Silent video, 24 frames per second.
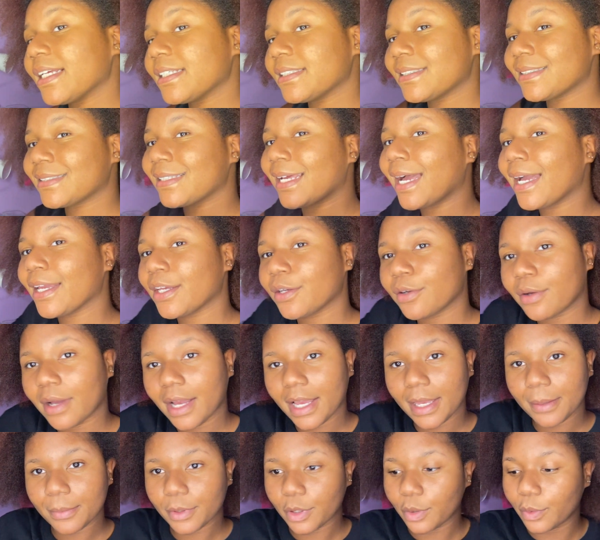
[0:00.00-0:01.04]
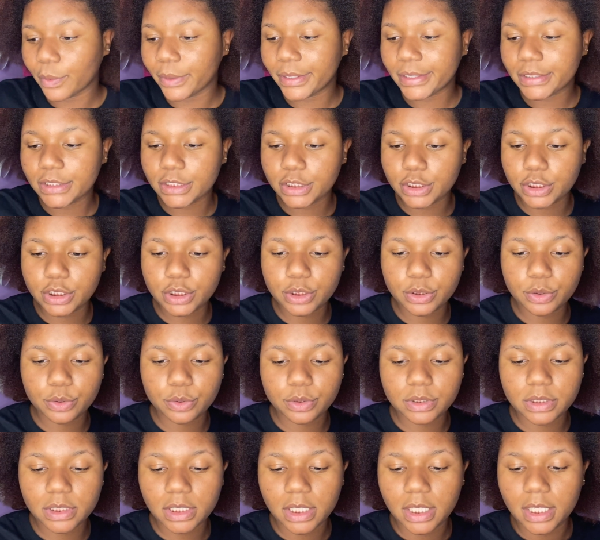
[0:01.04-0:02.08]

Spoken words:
style, I am going to use